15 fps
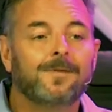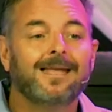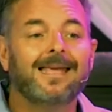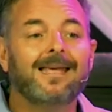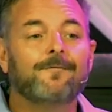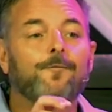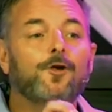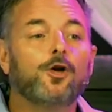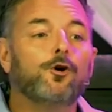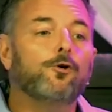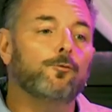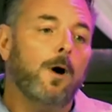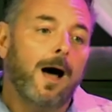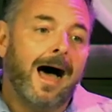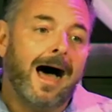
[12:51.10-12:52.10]
If
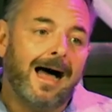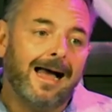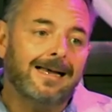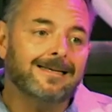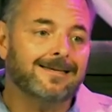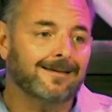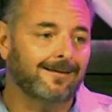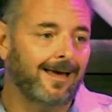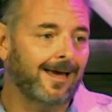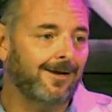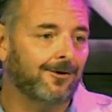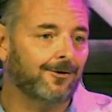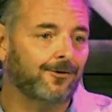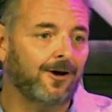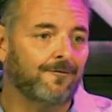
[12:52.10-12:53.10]
you isolate
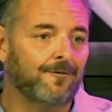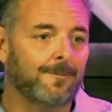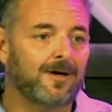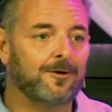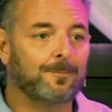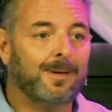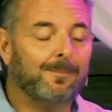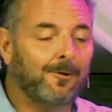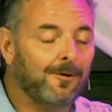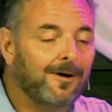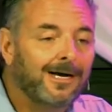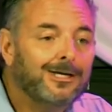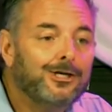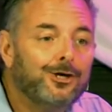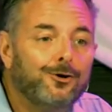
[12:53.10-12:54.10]
yourself from other people,
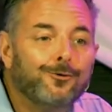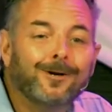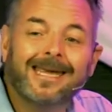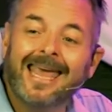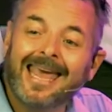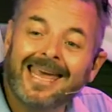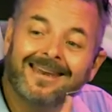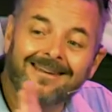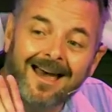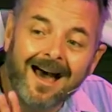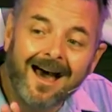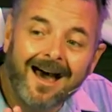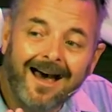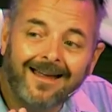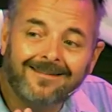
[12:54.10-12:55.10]
you
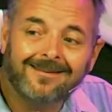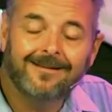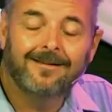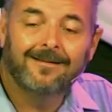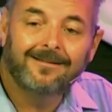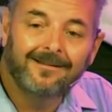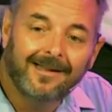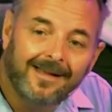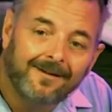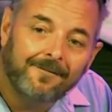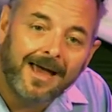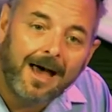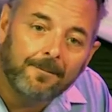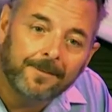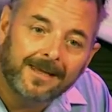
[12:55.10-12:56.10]
cannot live
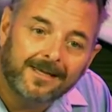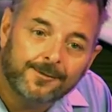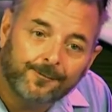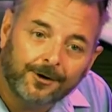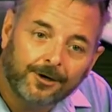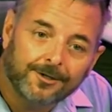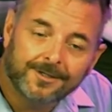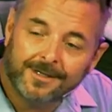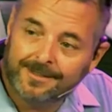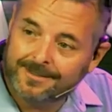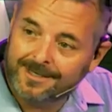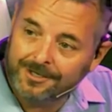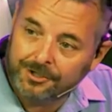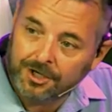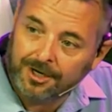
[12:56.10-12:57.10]
out these verses.
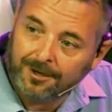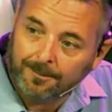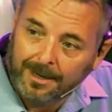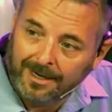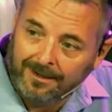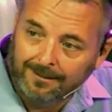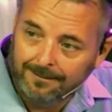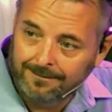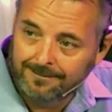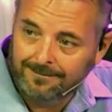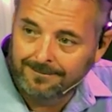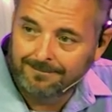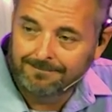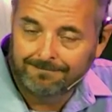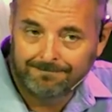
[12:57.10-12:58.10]
Did you hear me?
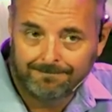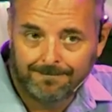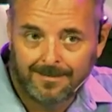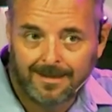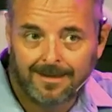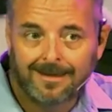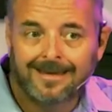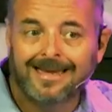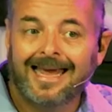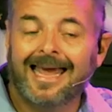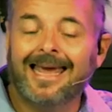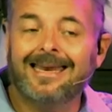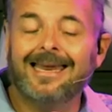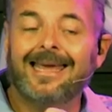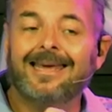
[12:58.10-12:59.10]

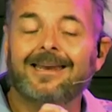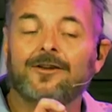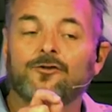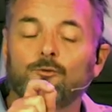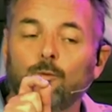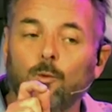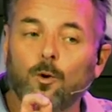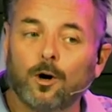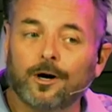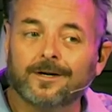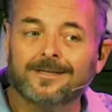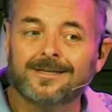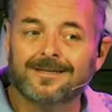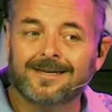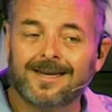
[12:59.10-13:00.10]
And it is work
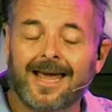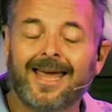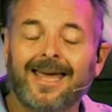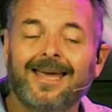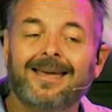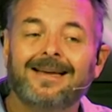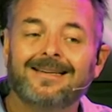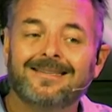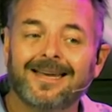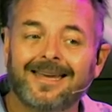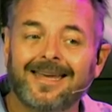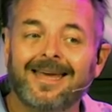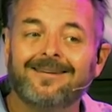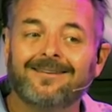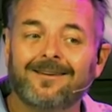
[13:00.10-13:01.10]
today to
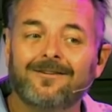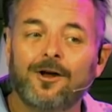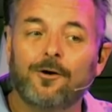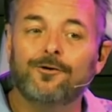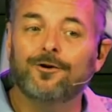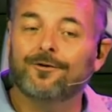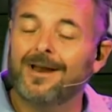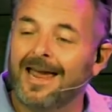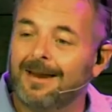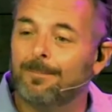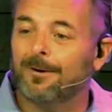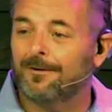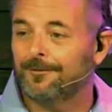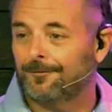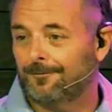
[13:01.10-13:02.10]
get to know your
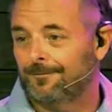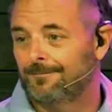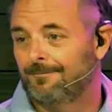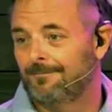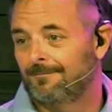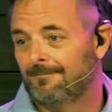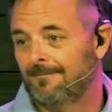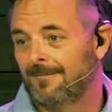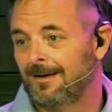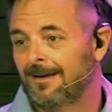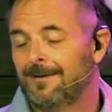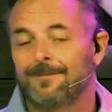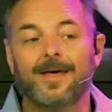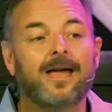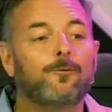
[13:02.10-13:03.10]
neighbors.
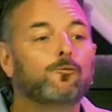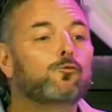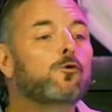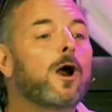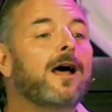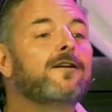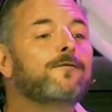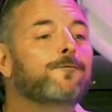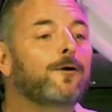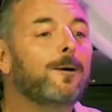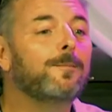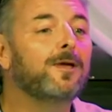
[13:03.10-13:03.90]
They run from